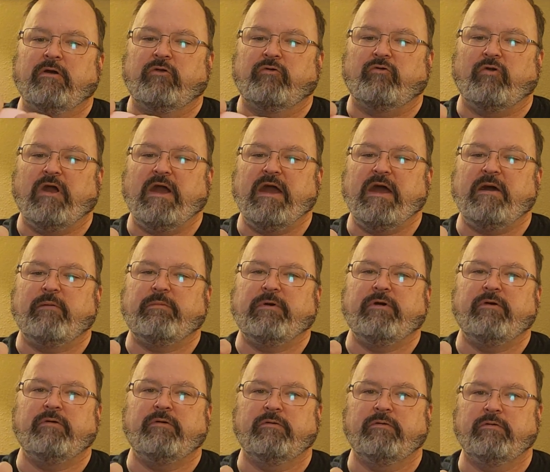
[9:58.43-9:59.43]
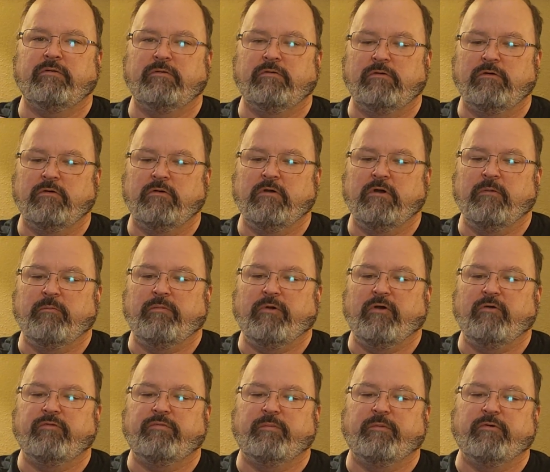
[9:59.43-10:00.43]
grab
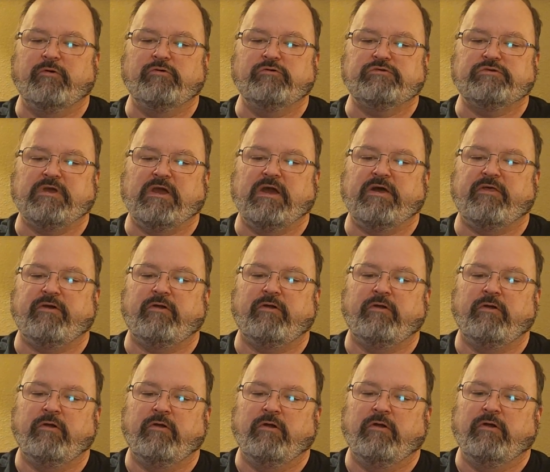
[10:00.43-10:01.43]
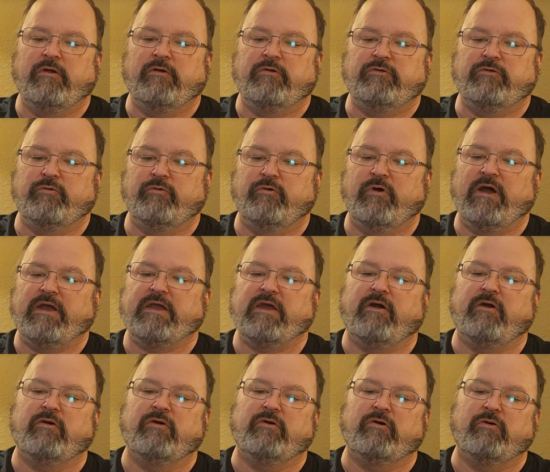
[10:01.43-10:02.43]
both balloons together, do like a
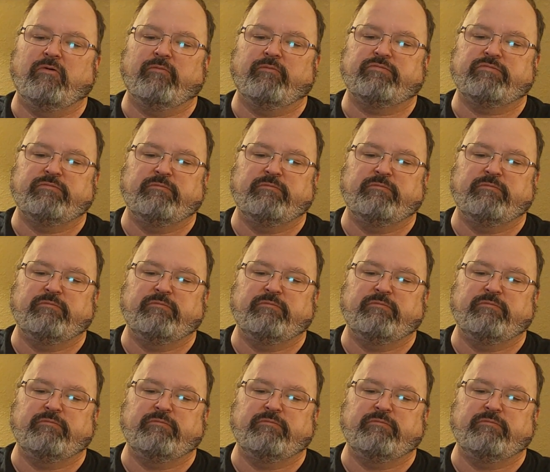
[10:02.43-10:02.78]
little,